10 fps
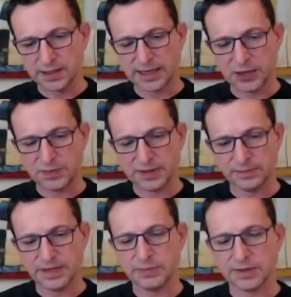helping
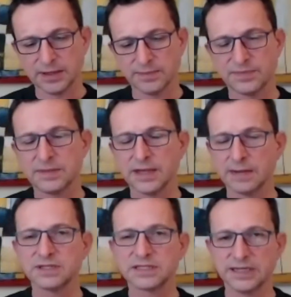people
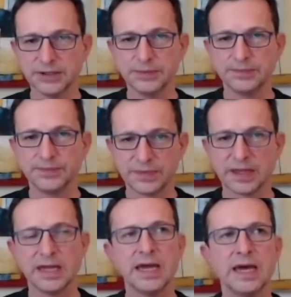upskill,
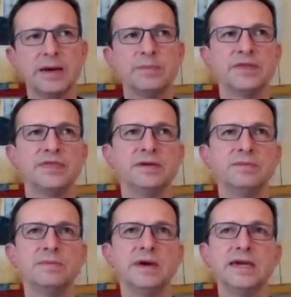but the
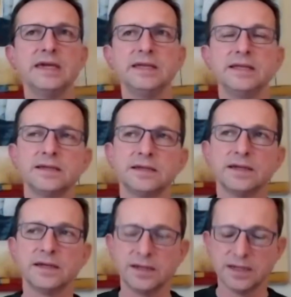main
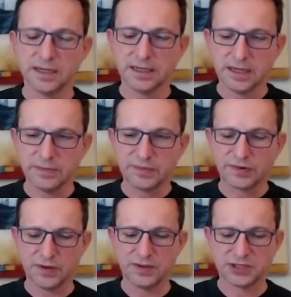
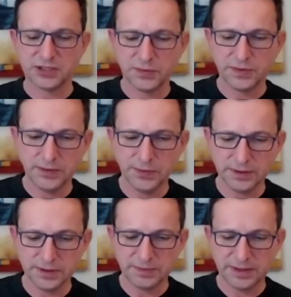approach that we
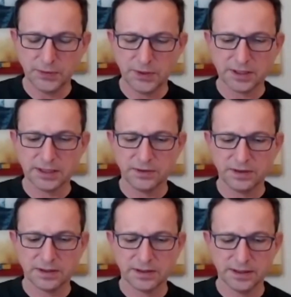will be working
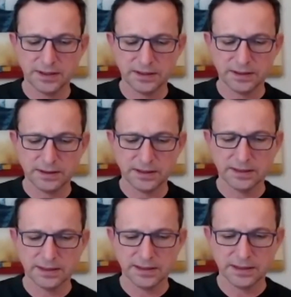with
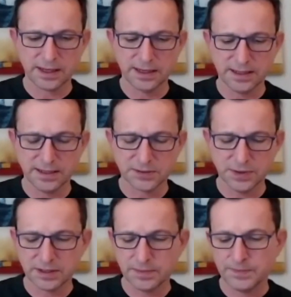our clients
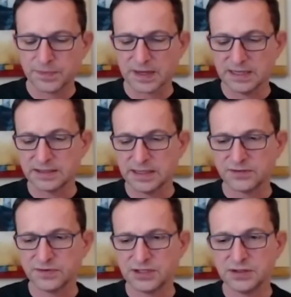with
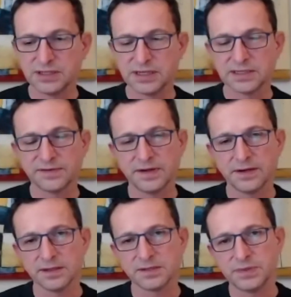is reducing
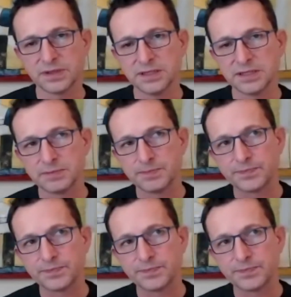interference, because